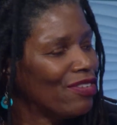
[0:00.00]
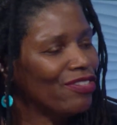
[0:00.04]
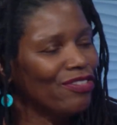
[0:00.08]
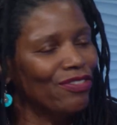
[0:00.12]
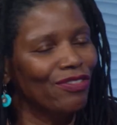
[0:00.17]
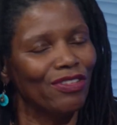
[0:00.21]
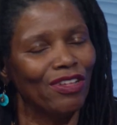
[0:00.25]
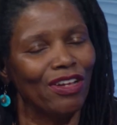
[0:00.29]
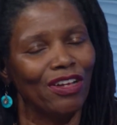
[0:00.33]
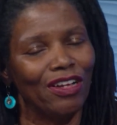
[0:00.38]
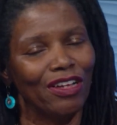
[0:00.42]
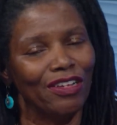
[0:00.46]

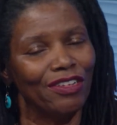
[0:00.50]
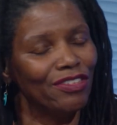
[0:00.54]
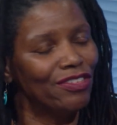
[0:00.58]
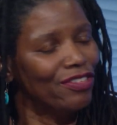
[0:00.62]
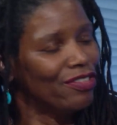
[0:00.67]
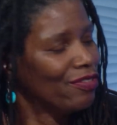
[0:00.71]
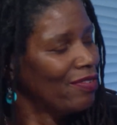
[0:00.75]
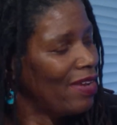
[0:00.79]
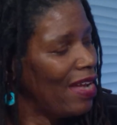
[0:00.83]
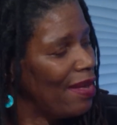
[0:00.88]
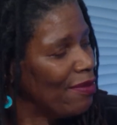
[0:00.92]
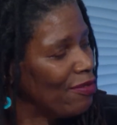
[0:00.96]
sure the harness
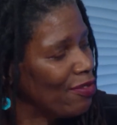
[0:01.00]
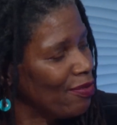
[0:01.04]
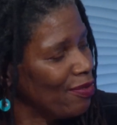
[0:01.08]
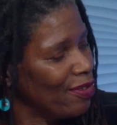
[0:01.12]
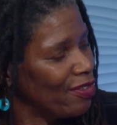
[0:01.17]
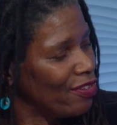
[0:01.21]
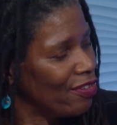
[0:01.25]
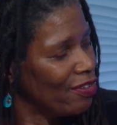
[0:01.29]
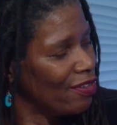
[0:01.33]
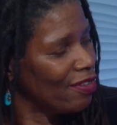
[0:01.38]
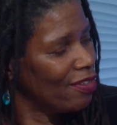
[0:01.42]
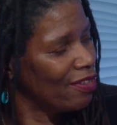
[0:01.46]
straps,
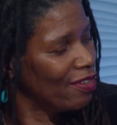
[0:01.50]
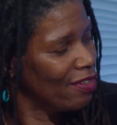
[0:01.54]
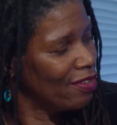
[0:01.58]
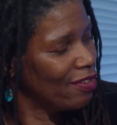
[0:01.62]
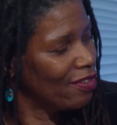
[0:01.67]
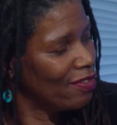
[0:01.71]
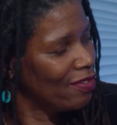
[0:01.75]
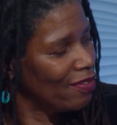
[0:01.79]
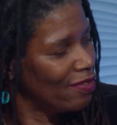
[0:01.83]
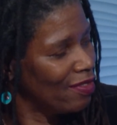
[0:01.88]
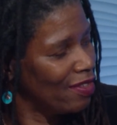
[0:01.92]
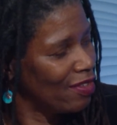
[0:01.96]
which
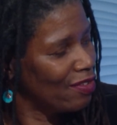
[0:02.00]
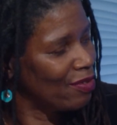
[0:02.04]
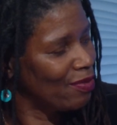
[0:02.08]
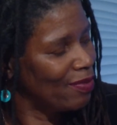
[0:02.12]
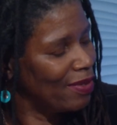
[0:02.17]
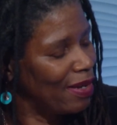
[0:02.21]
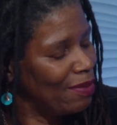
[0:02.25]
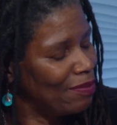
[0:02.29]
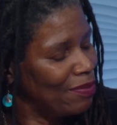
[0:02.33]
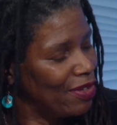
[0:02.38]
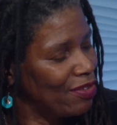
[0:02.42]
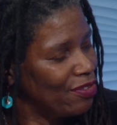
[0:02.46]
is this
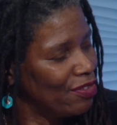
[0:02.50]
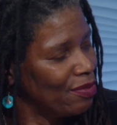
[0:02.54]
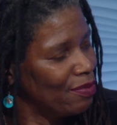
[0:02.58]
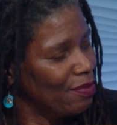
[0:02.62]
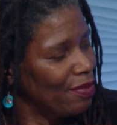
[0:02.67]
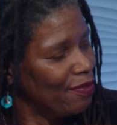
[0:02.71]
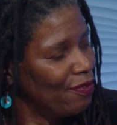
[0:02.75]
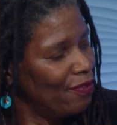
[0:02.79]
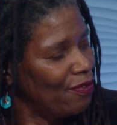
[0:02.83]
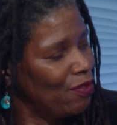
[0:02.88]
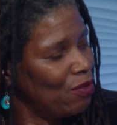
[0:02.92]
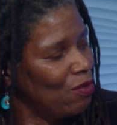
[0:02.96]
what I mentioned
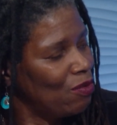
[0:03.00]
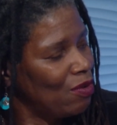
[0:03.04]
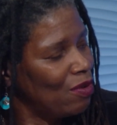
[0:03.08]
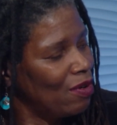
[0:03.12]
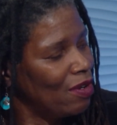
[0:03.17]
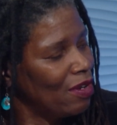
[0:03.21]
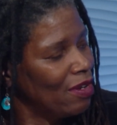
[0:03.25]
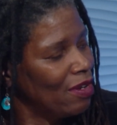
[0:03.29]
before,